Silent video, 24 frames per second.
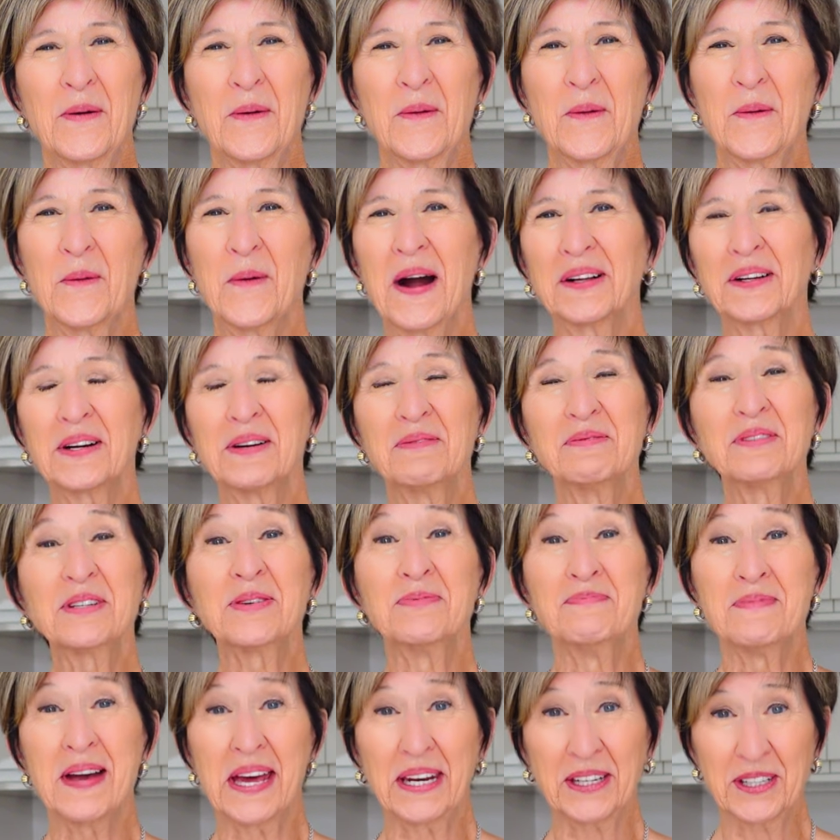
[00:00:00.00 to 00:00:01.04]
Welcome to
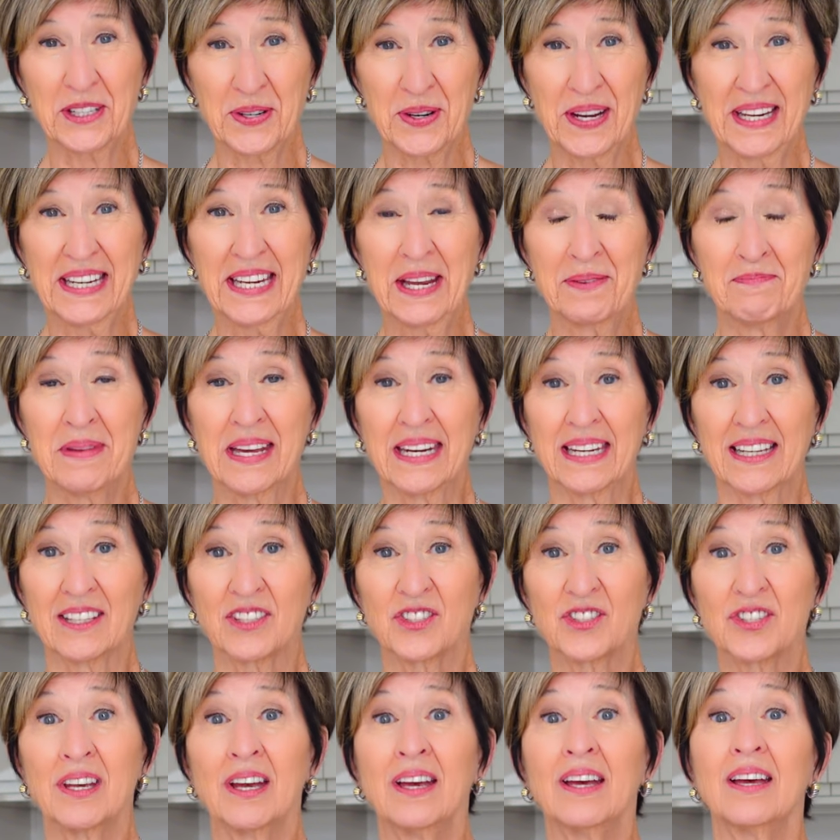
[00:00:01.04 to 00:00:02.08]
Mediterranean
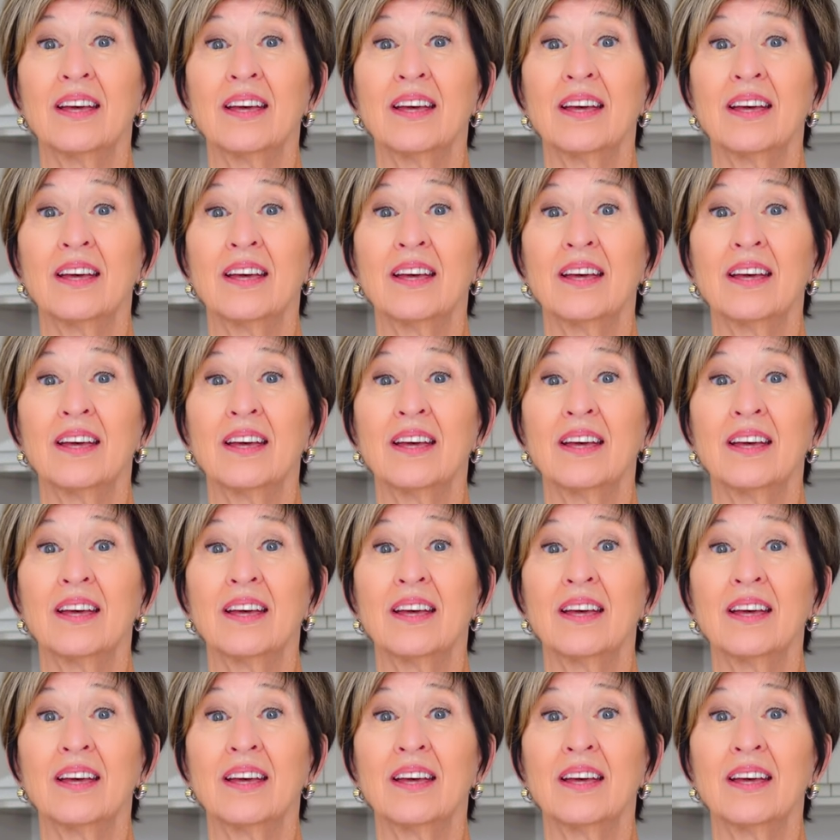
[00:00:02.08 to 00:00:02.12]
Minutes,